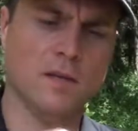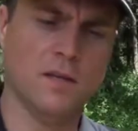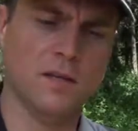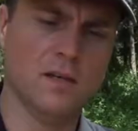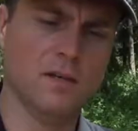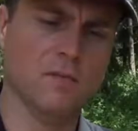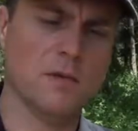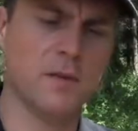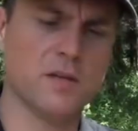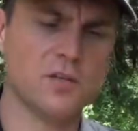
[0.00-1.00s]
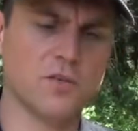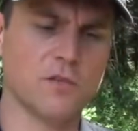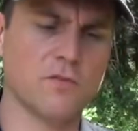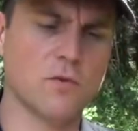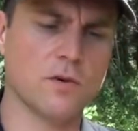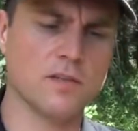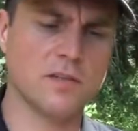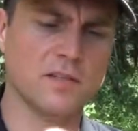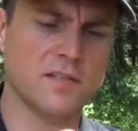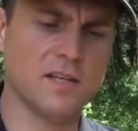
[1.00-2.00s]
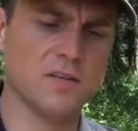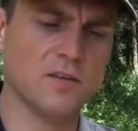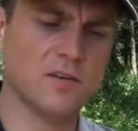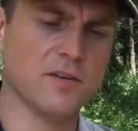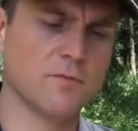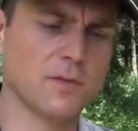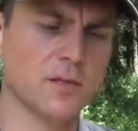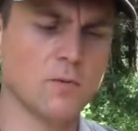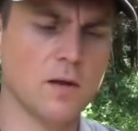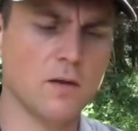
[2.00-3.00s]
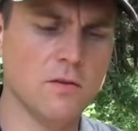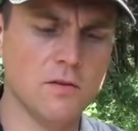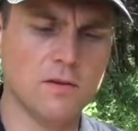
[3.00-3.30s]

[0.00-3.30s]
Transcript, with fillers: And I uh, want to make sure, of course, that it stays on here really well.